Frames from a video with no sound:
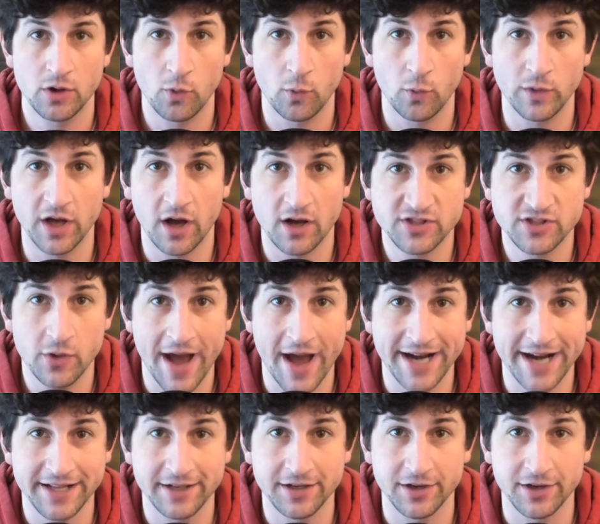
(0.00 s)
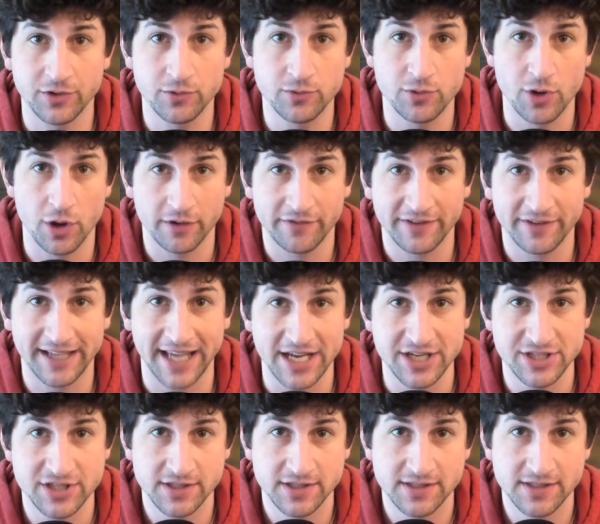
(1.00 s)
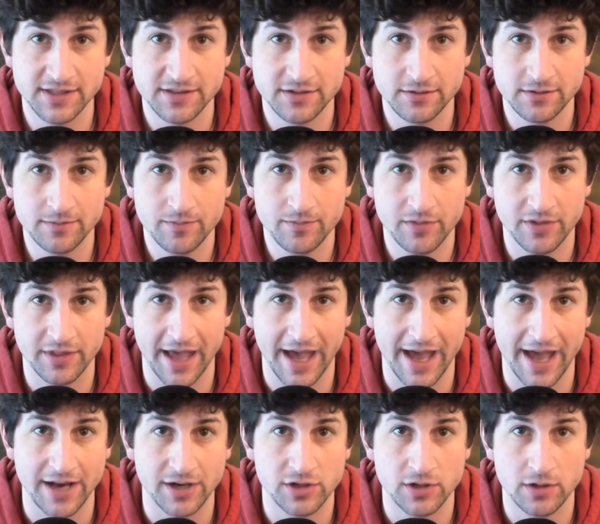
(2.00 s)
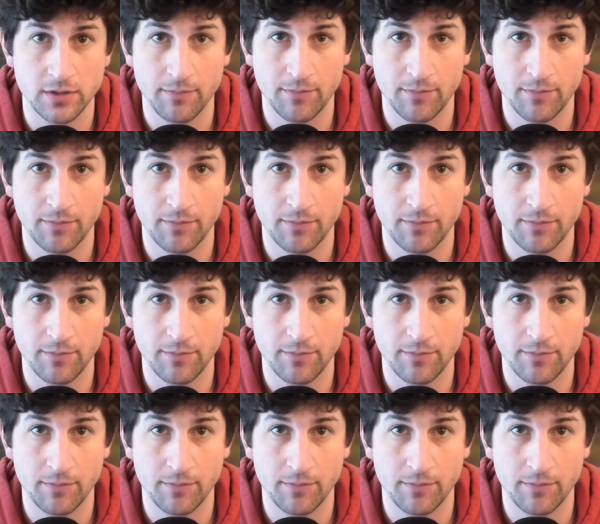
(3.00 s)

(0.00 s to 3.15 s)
We also added in a new notification system that